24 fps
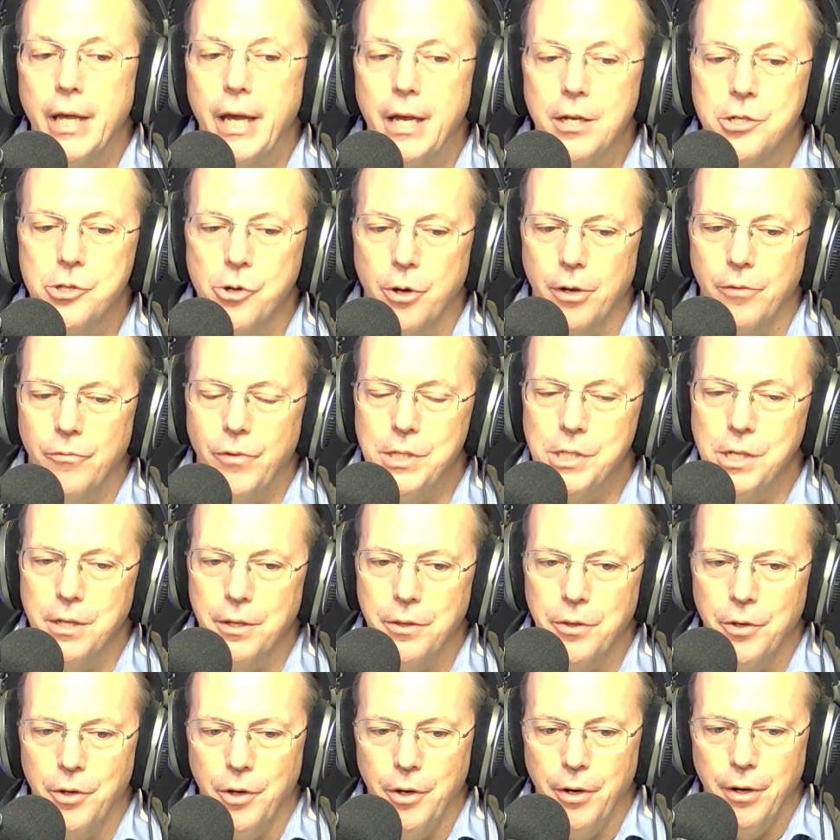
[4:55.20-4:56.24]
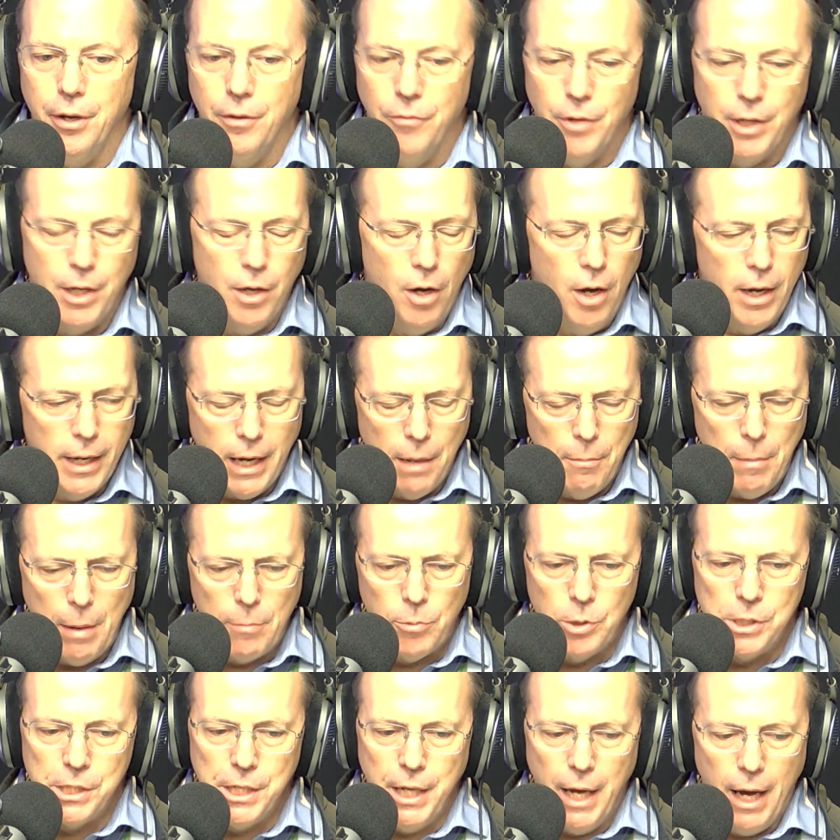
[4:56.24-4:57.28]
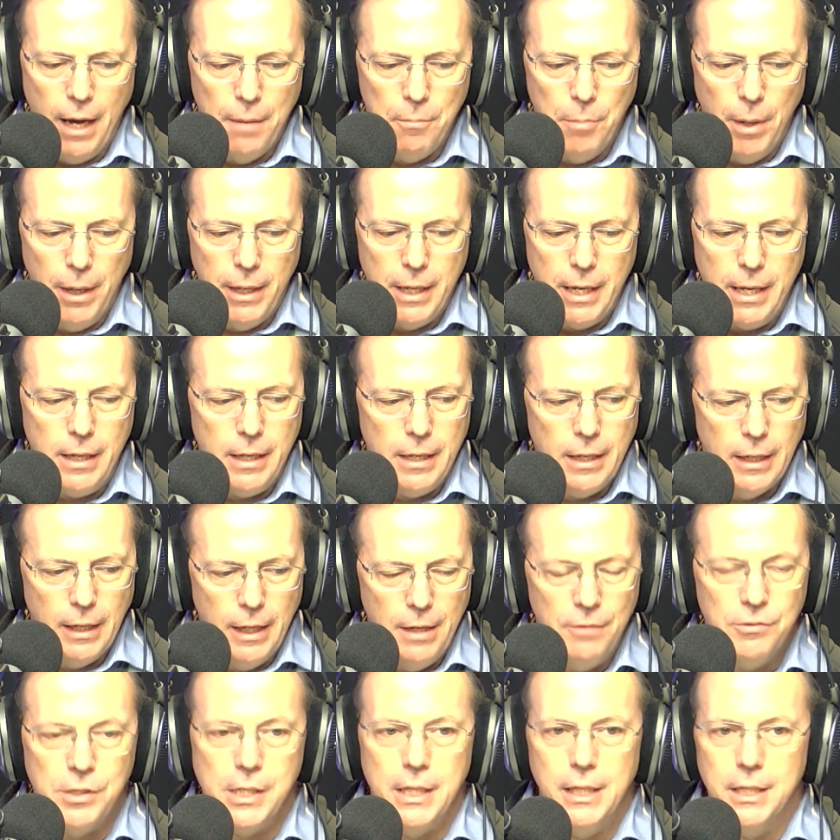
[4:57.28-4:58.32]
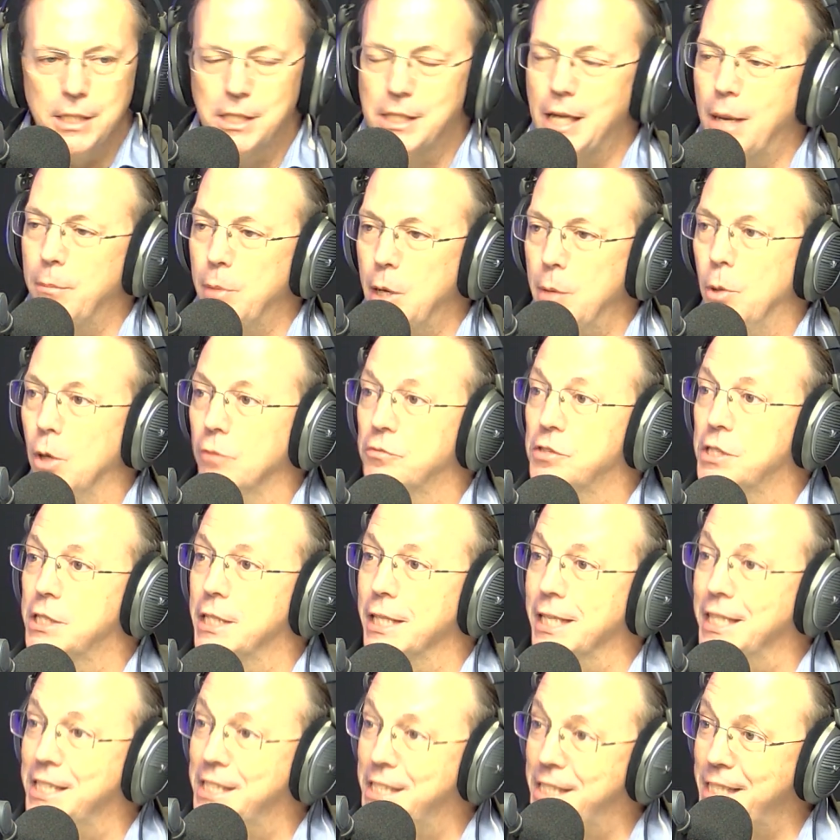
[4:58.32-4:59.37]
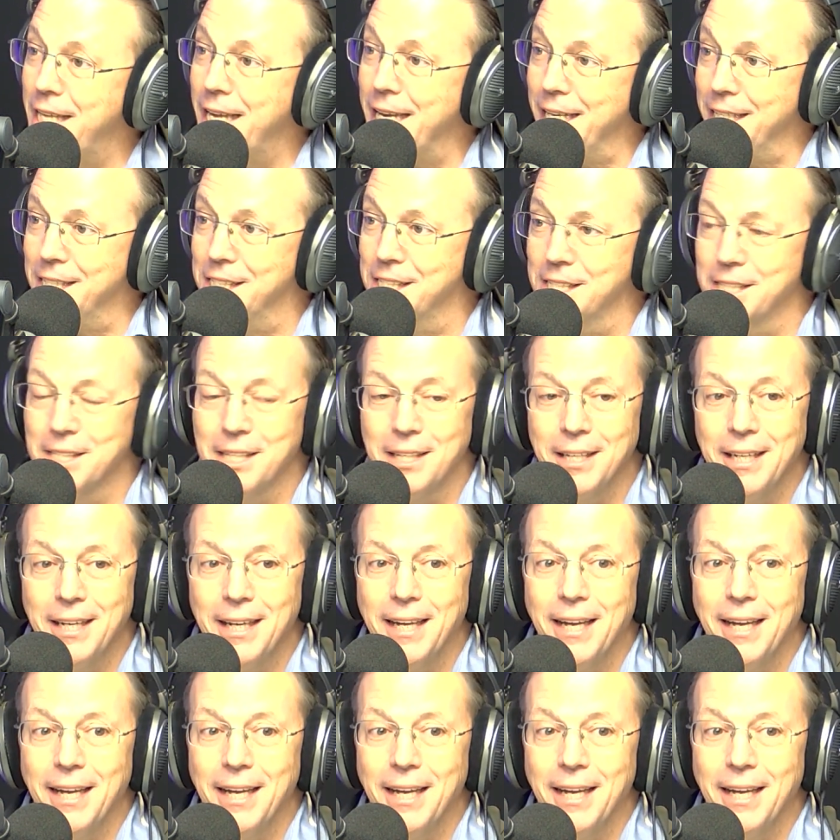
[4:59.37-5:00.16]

you'll hear during Visionathon of a guy, I can't remember his name, but he lives in the suburb of Success.